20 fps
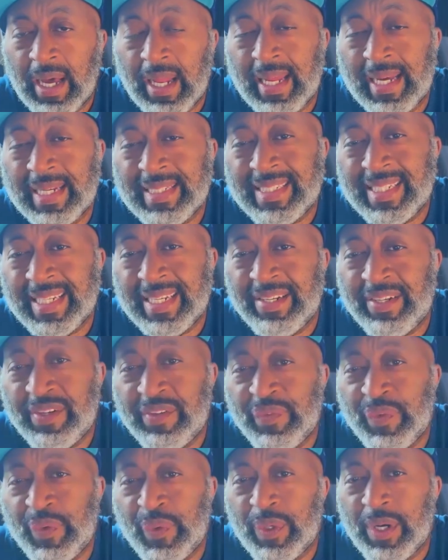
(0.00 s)
I like to
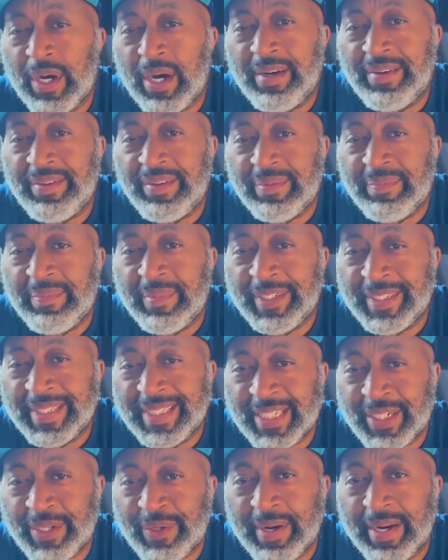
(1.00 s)
interview other
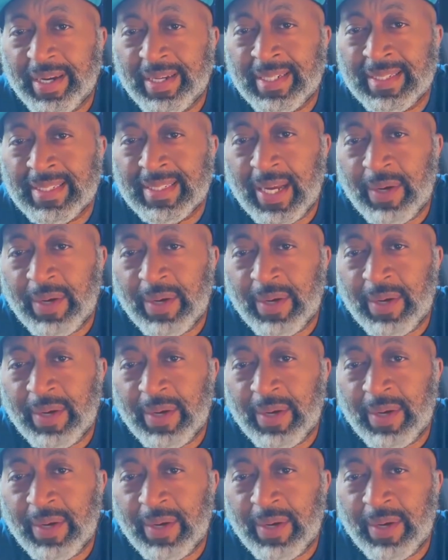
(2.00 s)
music creators,